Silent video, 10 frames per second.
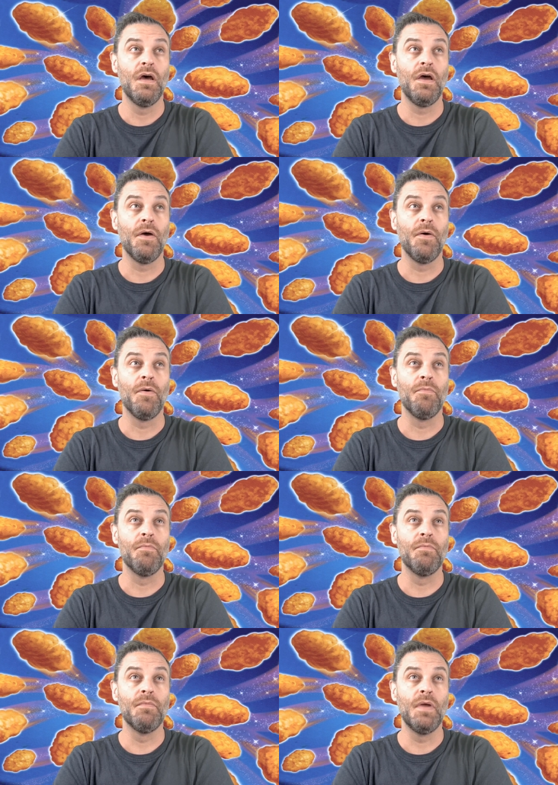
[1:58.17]

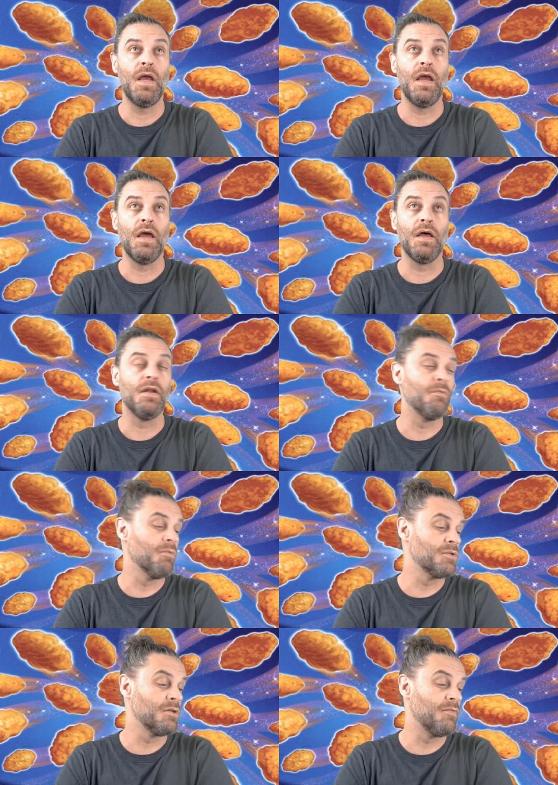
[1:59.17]
Um, and
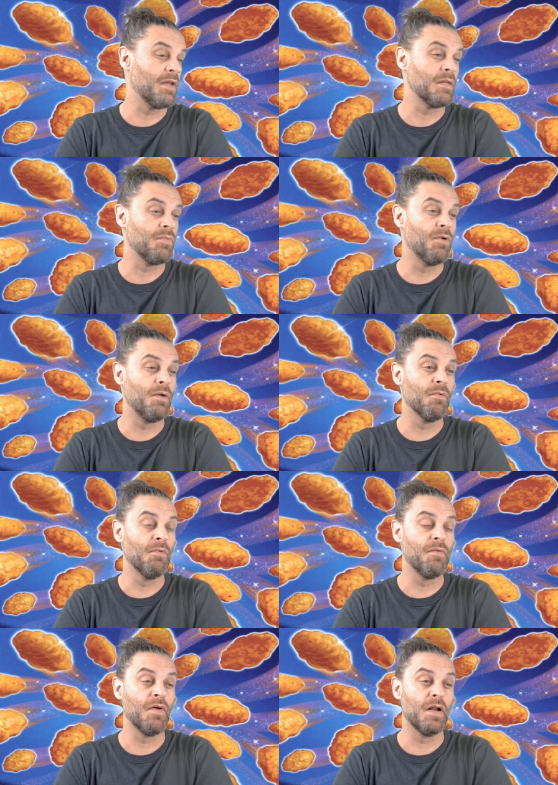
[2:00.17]
we're sort of at the point where
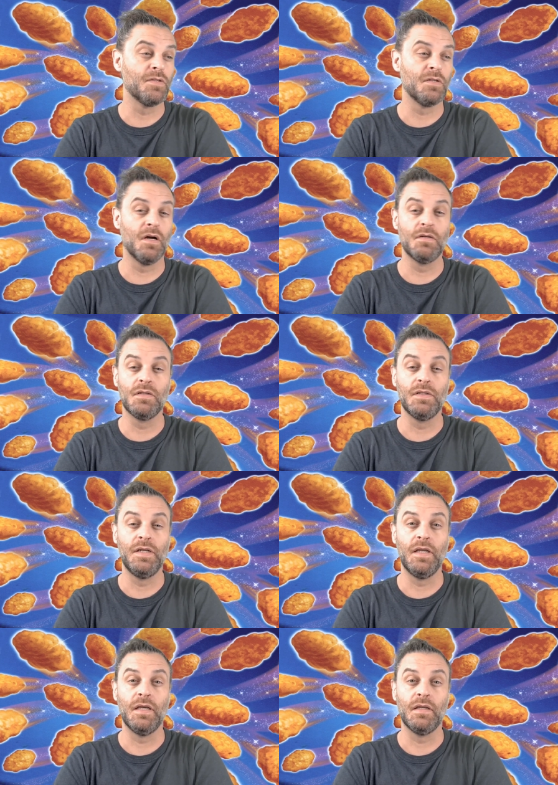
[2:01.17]
we've got to start
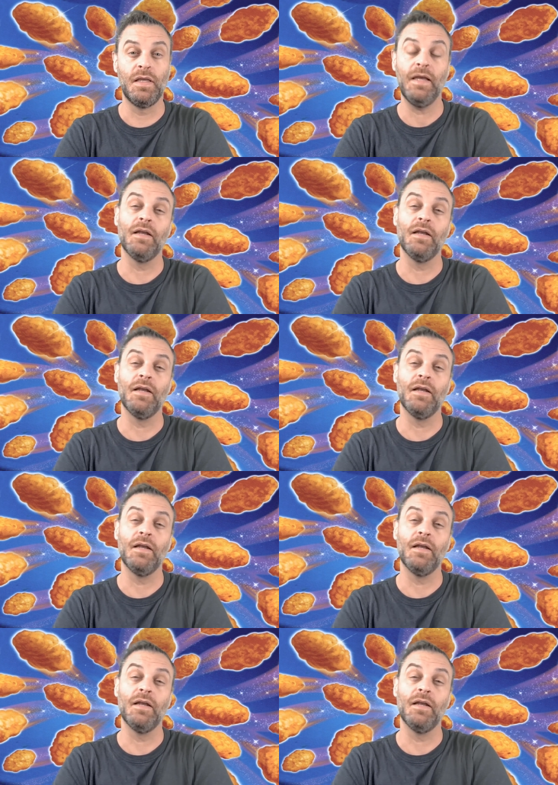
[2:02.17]
cleaning it